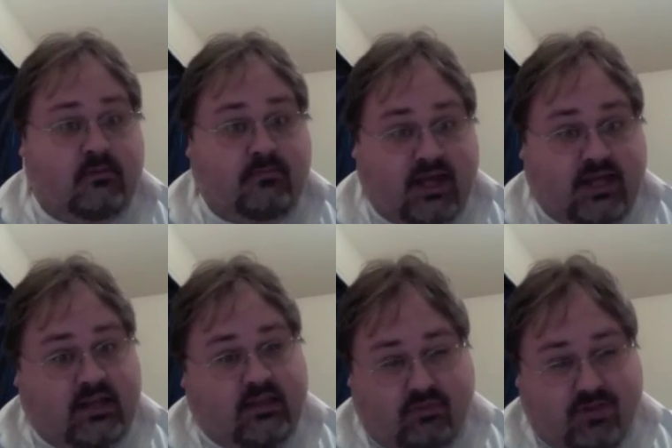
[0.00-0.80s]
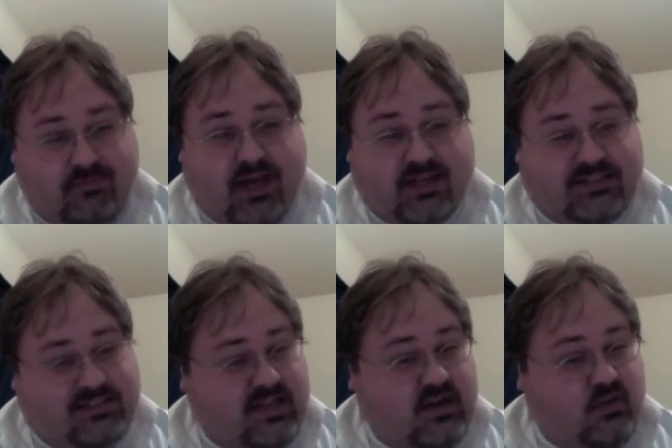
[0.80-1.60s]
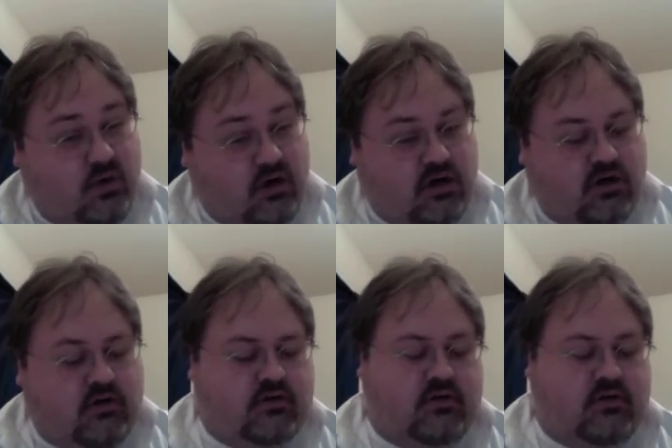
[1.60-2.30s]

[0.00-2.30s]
But in three boxes, there were